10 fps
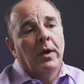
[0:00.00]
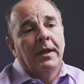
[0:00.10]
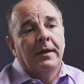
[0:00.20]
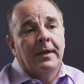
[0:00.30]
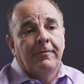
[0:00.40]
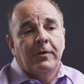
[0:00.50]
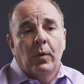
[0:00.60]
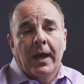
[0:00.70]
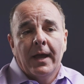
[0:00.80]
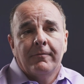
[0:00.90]
when if you
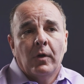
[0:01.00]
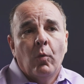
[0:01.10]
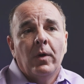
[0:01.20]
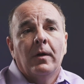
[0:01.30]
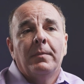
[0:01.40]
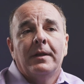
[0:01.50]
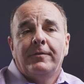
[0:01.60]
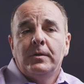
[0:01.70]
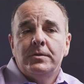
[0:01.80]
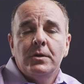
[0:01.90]
have no will. But
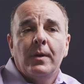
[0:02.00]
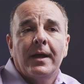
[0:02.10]
if you do